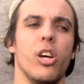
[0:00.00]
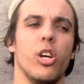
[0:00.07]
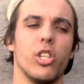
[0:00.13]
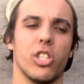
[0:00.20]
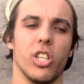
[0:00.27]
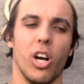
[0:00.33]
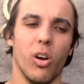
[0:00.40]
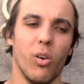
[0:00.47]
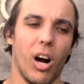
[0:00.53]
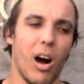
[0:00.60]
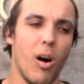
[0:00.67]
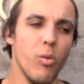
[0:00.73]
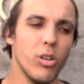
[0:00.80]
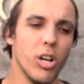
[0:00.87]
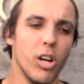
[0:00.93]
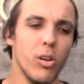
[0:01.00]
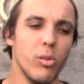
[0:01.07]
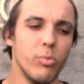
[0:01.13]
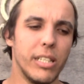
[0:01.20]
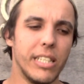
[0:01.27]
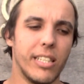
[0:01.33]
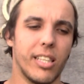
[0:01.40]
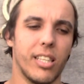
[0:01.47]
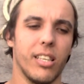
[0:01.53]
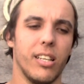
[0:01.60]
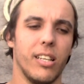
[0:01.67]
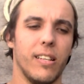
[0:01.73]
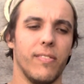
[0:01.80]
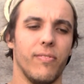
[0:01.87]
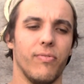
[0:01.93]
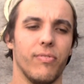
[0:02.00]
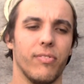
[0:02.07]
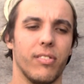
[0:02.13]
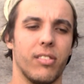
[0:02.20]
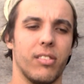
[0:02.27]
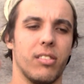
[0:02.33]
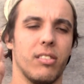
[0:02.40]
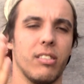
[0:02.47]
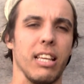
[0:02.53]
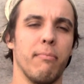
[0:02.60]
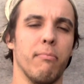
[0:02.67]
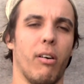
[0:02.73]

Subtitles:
So I'll go with C-,